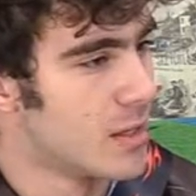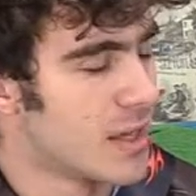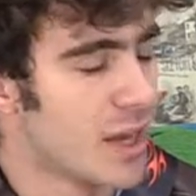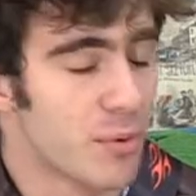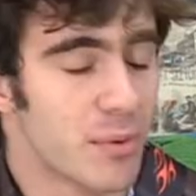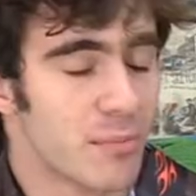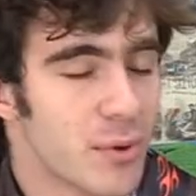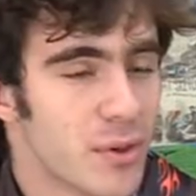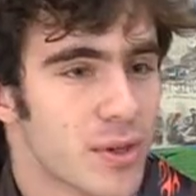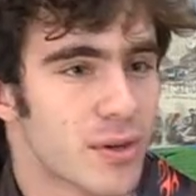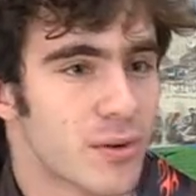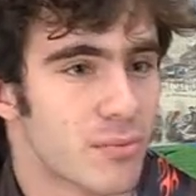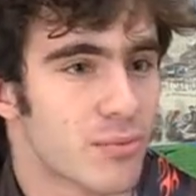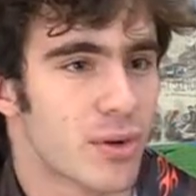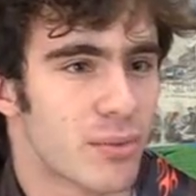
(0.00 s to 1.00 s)
yeah, we bullied
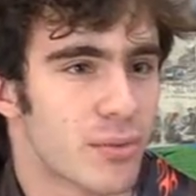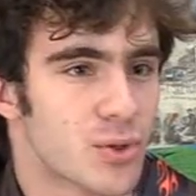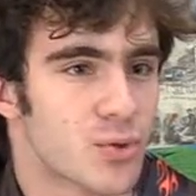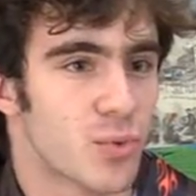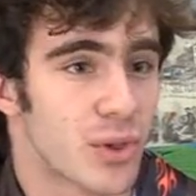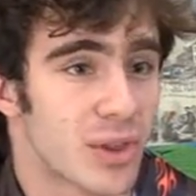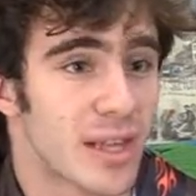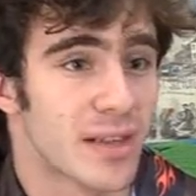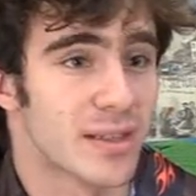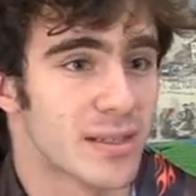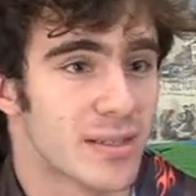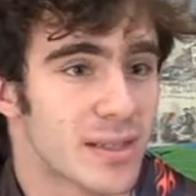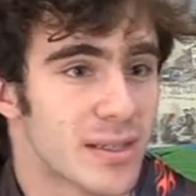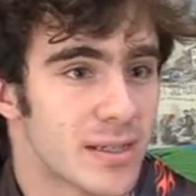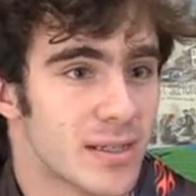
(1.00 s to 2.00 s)
her pretty much
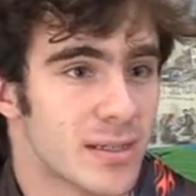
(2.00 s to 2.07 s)
relentlessly.